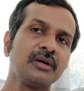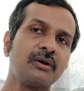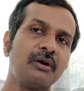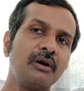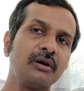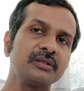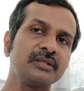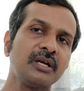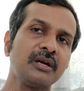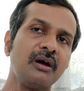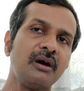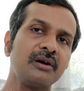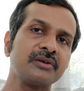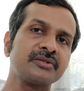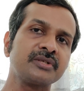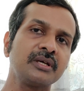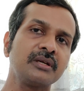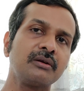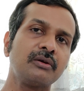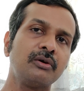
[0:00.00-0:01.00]
call the
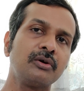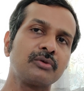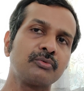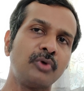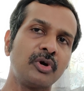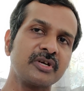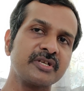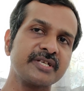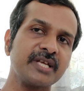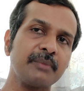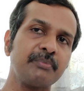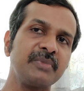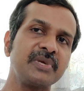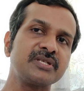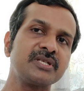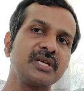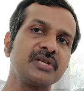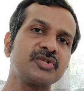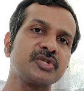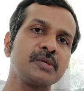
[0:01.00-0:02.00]
doctor or WhatsApp
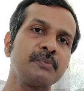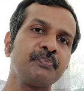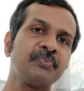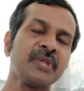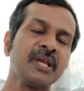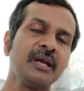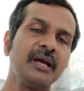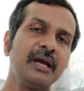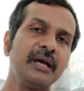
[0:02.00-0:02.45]
message him